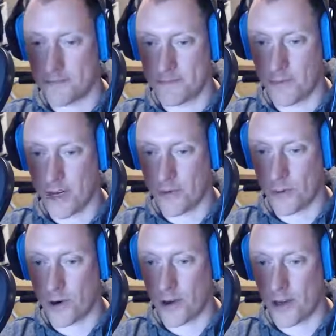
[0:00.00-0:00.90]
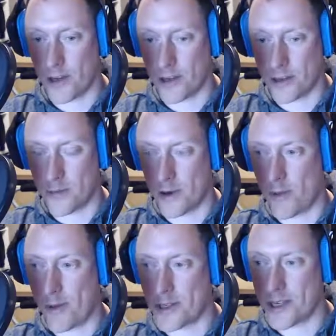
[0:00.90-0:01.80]
whenever we're on, and they're
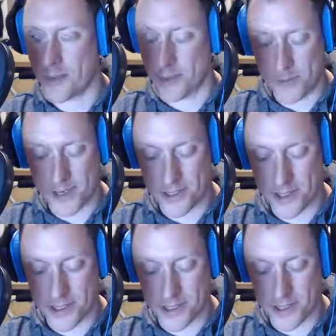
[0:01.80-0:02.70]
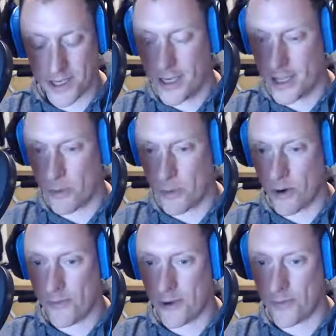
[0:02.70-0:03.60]
commenting, which makes things a little bit
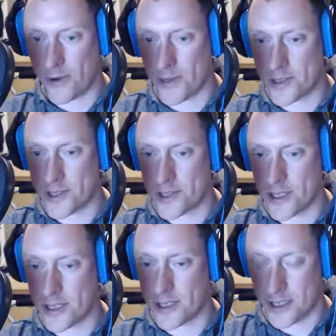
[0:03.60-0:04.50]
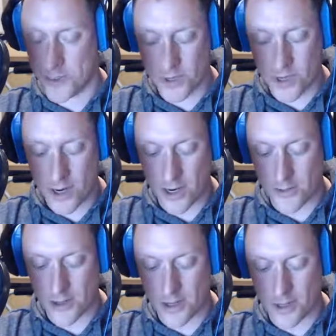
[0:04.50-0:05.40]
more fun for us as we're
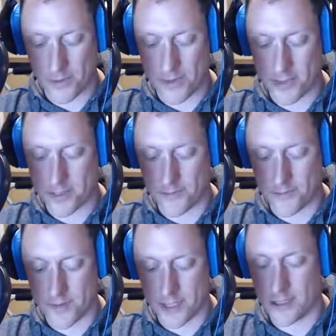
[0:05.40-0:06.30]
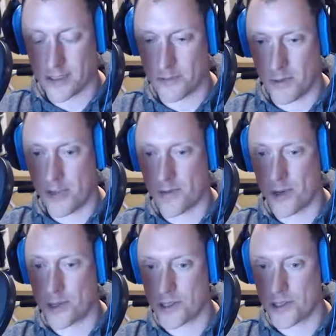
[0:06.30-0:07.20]
talking. We get a little bit of some live
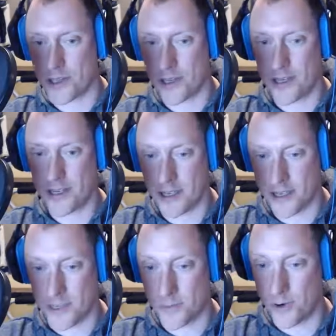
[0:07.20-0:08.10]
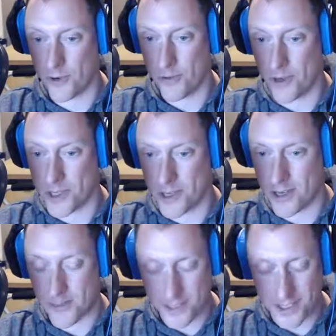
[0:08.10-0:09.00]
questions and some curveballs at
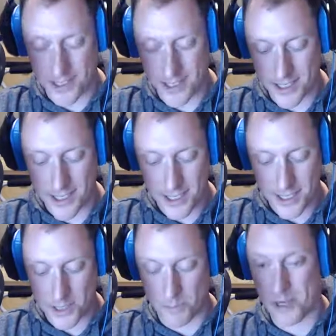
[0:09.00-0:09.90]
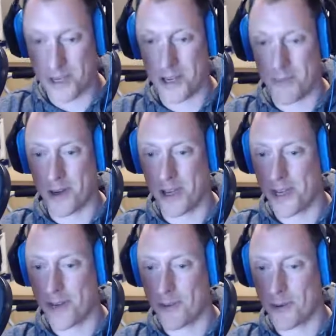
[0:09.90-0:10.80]
times, and some beating up on
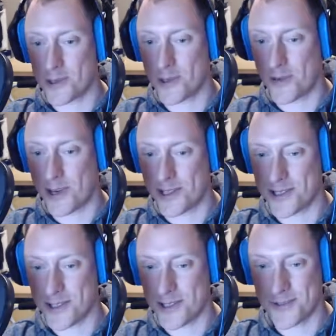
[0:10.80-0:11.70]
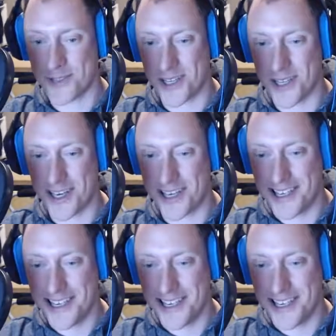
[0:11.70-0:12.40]
Ian every once in a while too, as we saw today.